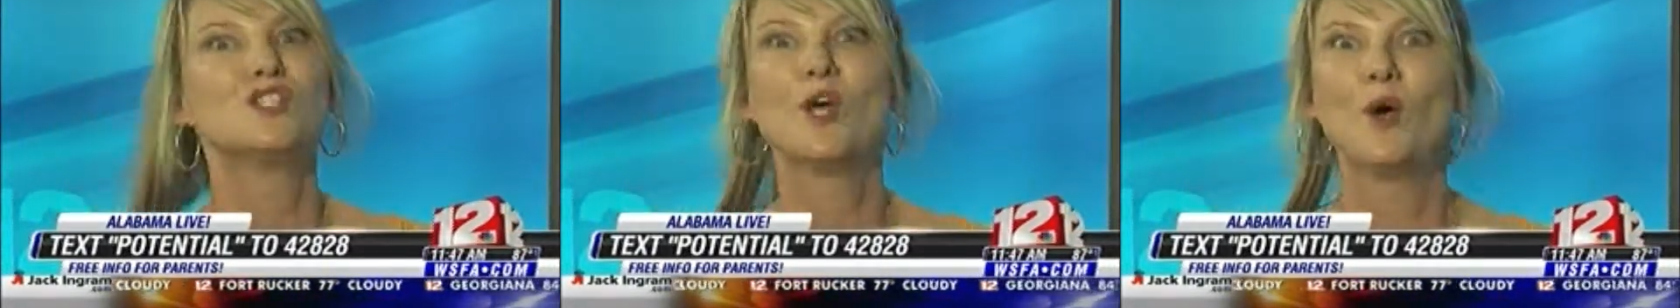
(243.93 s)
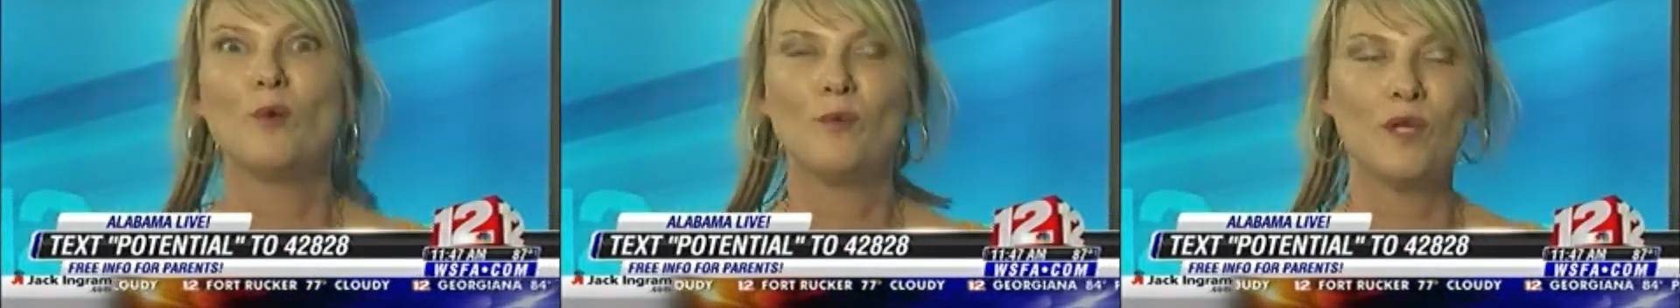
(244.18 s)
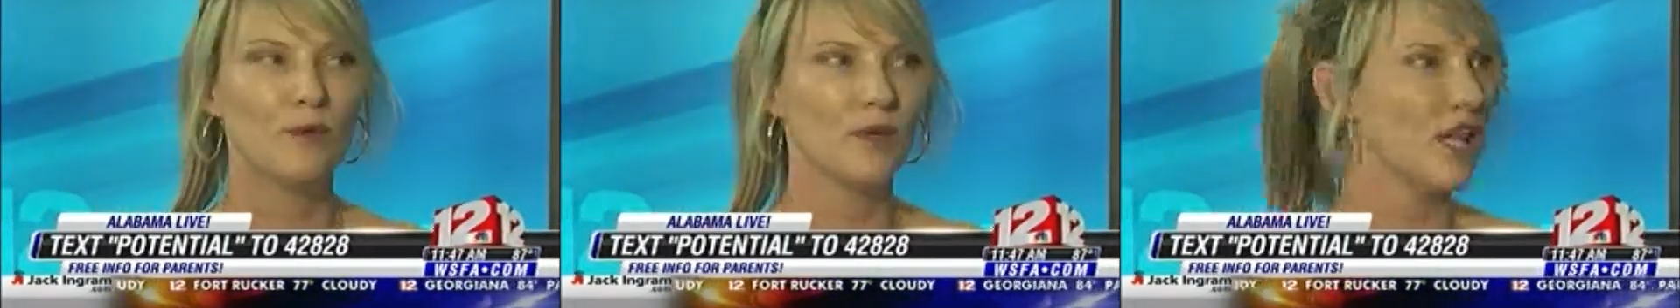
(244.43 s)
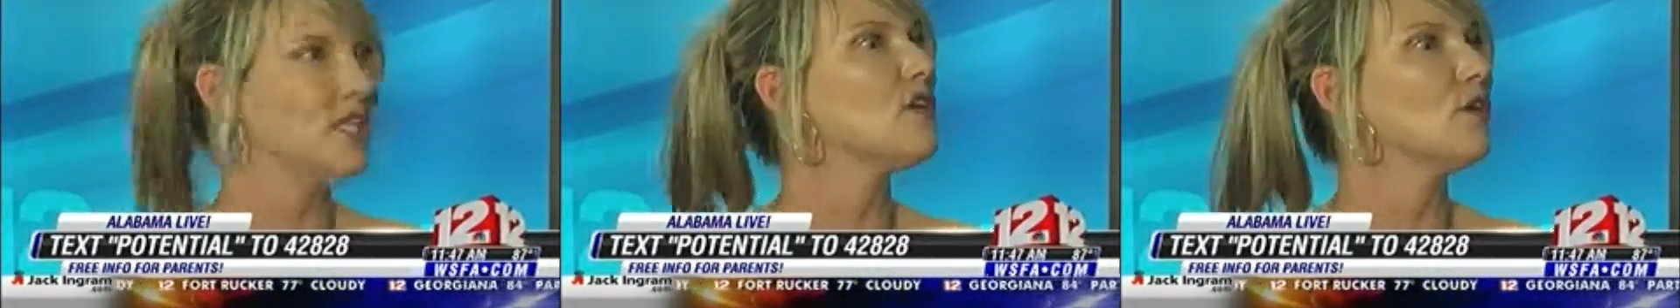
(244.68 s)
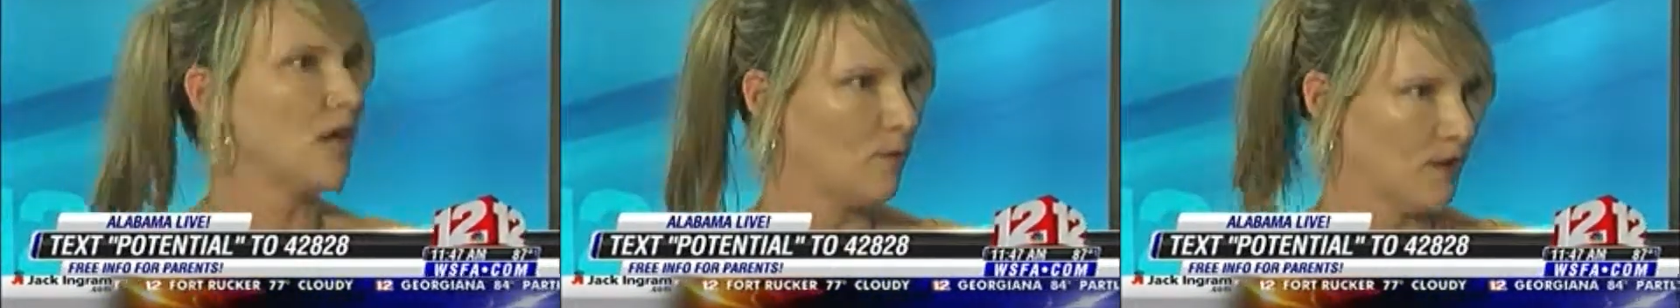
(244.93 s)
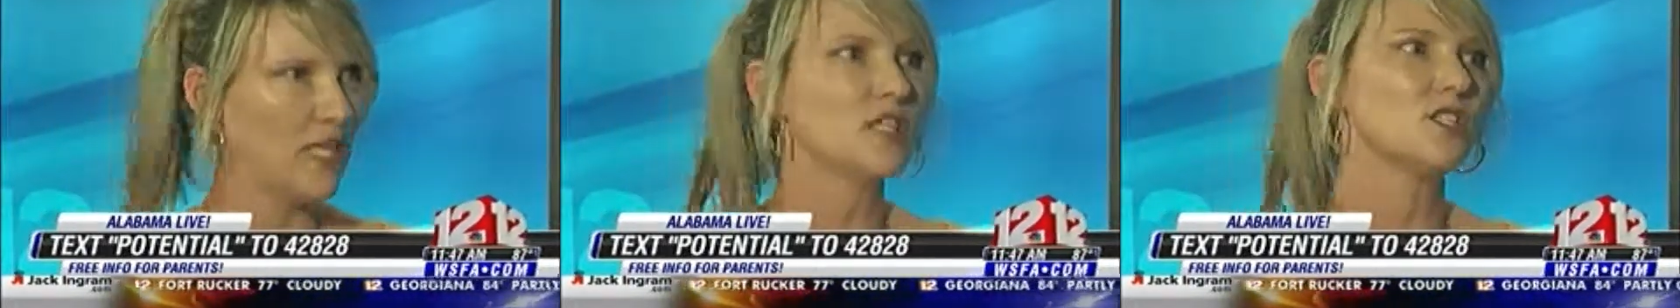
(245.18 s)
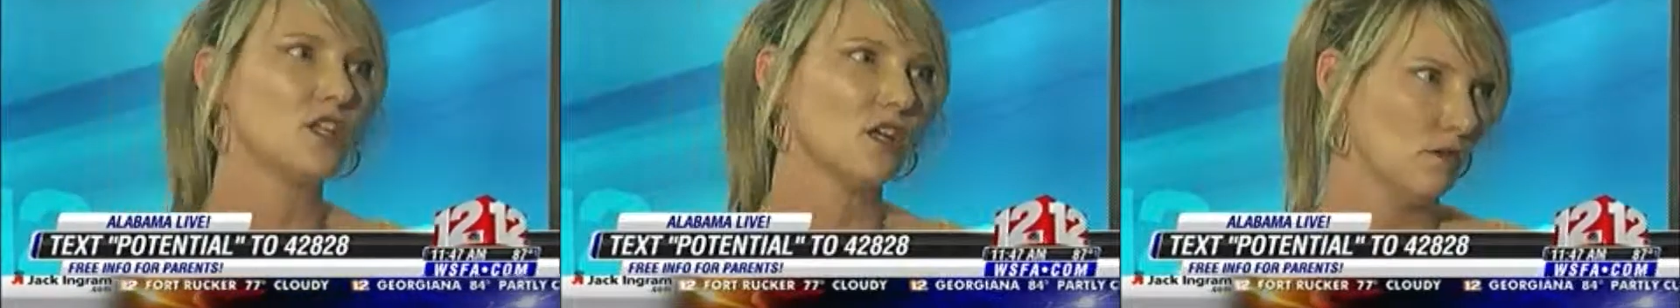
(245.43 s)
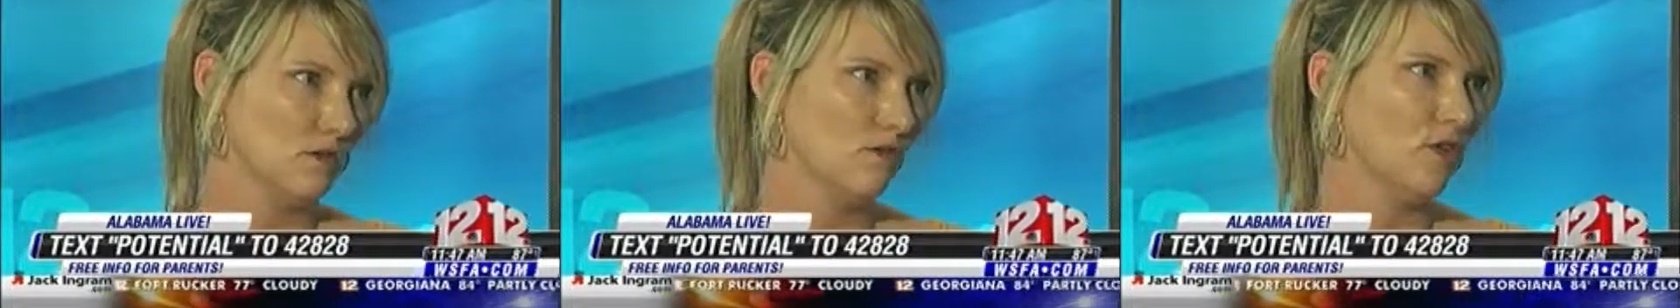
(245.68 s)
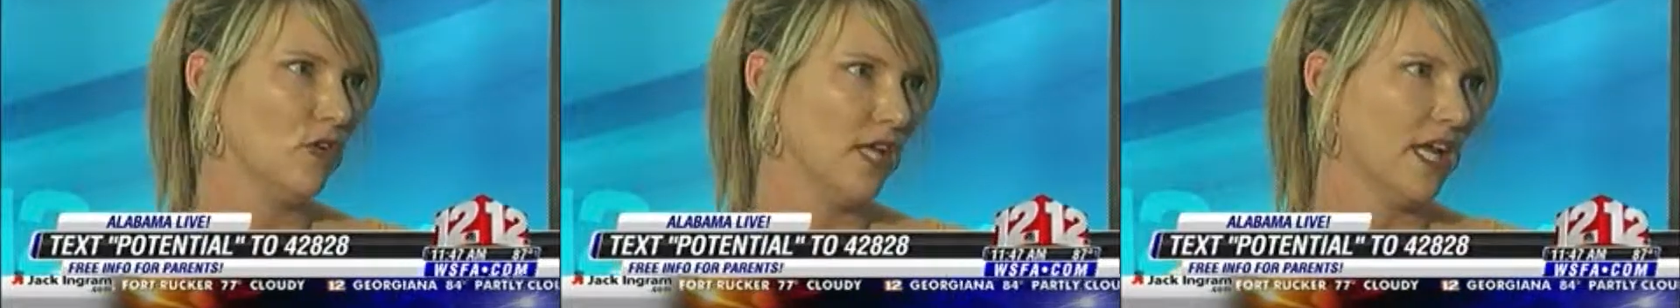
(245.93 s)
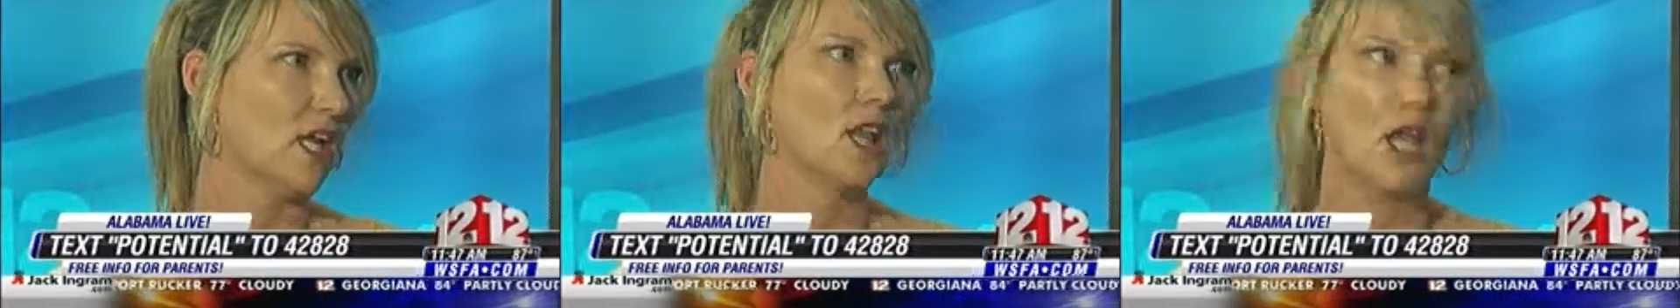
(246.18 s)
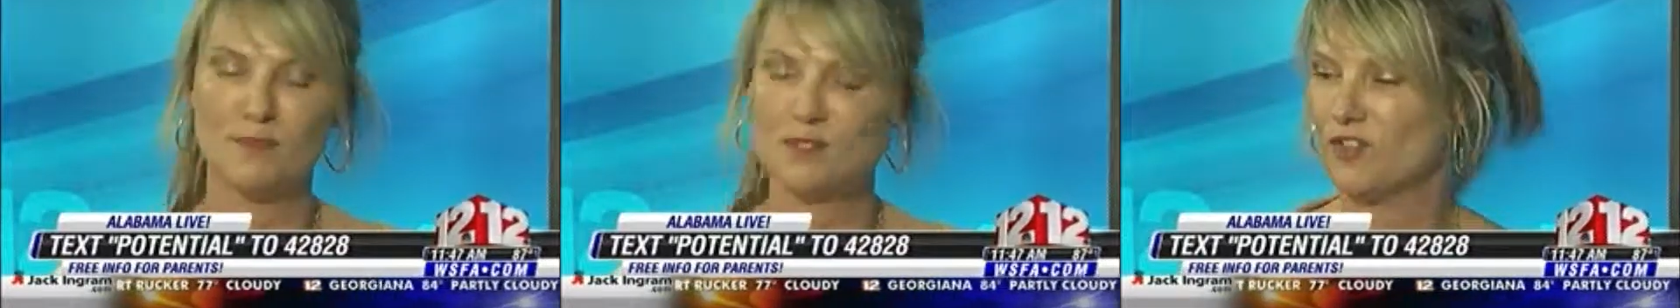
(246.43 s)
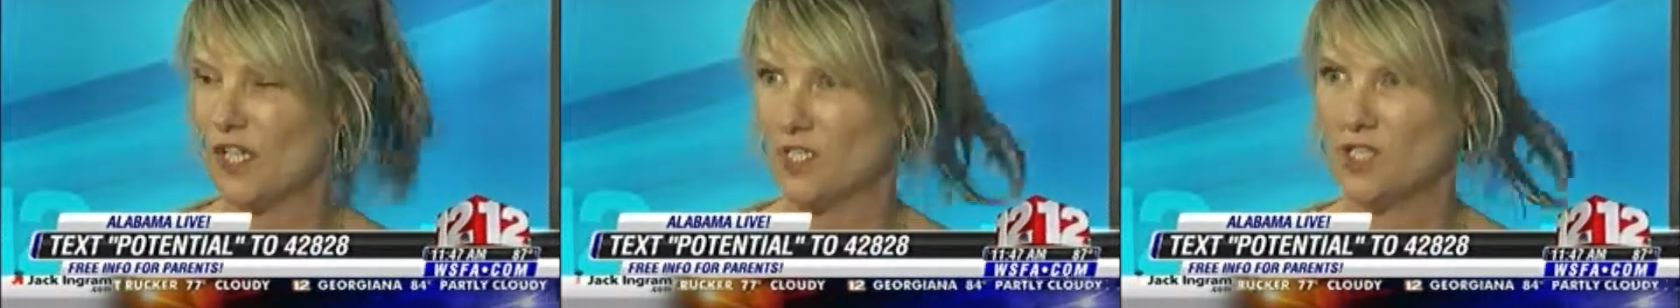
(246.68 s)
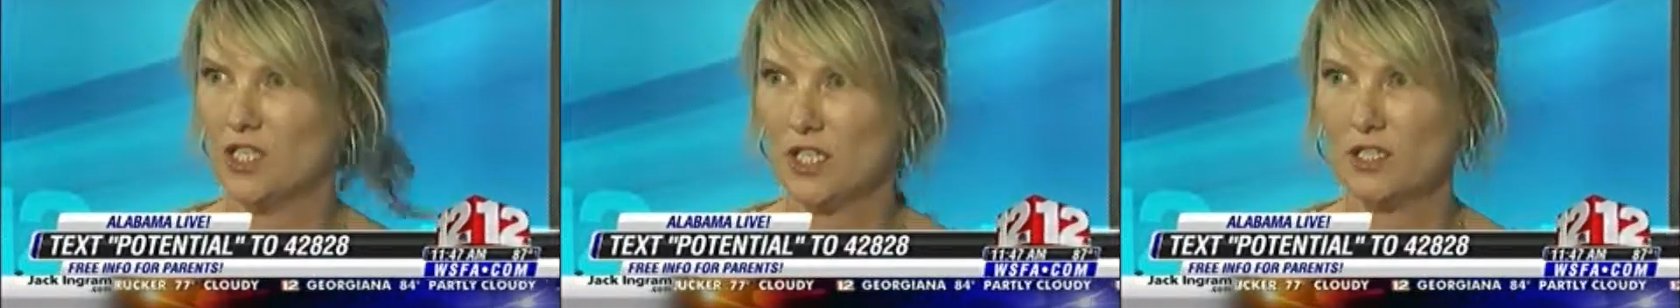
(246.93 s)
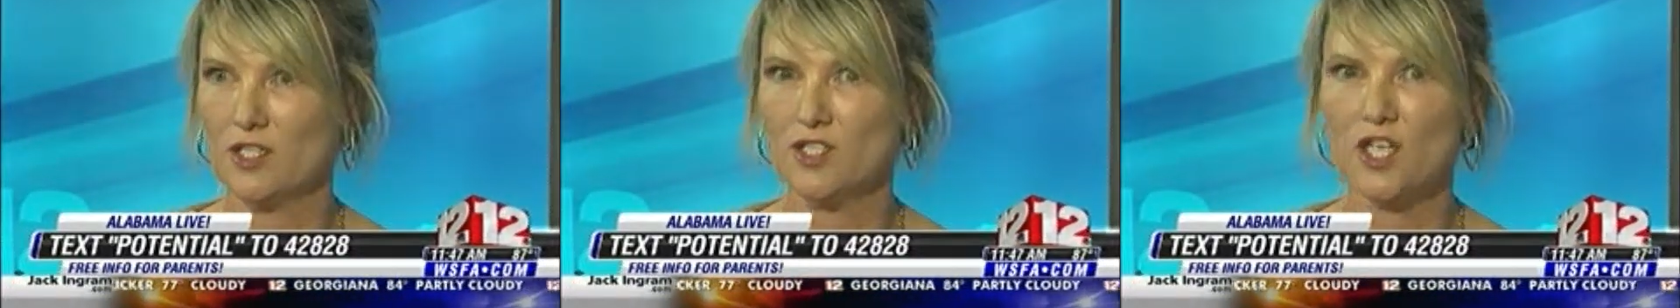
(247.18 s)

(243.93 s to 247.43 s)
So we realized, okay, we need to start looking at clubs for next year.